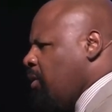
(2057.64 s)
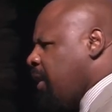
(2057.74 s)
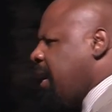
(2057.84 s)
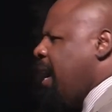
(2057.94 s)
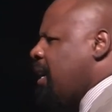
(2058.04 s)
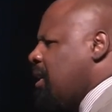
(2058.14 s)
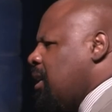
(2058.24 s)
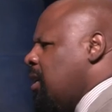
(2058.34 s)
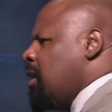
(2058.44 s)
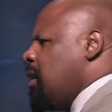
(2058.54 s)
Forget.
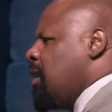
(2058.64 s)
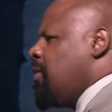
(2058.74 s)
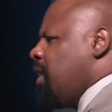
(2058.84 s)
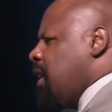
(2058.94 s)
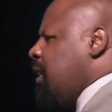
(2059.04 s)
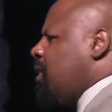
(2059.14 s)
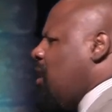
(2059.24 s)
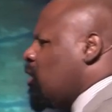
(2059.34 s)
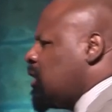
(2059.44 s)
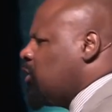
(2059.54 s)
Forget
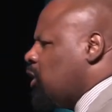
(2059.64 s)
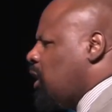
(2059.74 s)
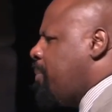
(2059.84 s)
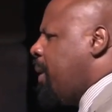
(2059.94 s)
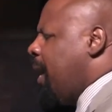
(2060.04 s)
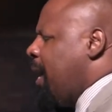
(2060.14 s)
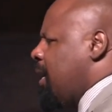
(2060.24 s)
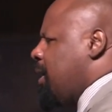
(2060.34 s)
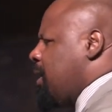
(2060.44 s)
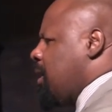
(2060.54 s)
those things which are behind.
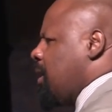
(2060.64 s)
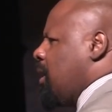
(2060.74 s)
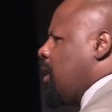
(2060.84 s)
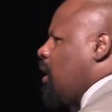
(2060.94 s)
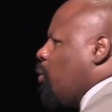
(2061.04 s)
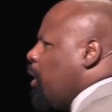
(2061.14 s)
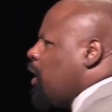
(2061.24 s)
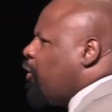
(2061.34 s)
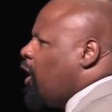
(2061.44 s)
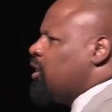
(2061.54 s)

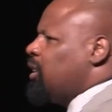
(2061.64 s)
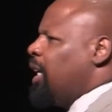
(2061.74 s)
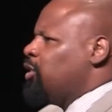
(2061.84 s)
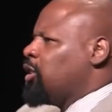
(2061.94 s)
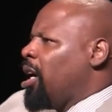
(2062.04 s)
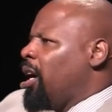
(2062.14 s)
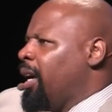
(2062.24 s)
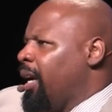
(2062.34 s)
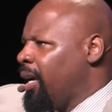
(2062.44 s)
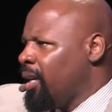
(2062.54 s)
Reach for those things which are
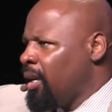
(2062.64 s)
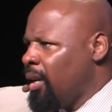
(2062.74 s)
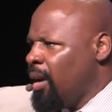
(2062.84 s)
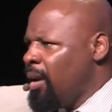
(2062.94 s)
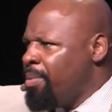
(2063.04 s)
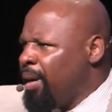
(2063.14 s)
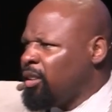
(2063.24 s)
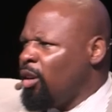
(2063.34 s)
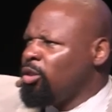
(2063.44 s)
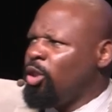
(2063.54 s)
ahead. Press
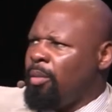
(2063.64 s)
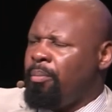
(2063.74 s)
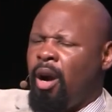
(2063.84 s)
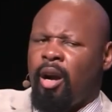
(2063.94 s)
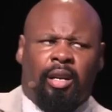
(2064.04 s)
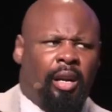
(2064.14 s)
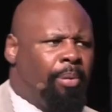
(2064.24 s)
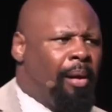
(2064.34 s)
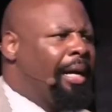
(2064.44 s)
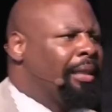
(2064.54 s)
on toward the mark of the
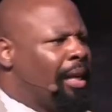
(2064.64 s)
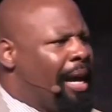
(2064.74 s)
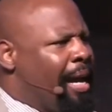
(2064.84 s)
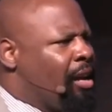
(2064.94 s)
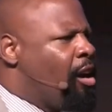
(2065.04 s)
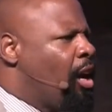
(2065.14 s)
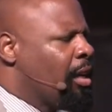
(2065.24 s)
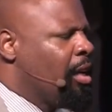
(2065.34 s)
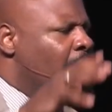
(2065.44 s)
prize of the high calling,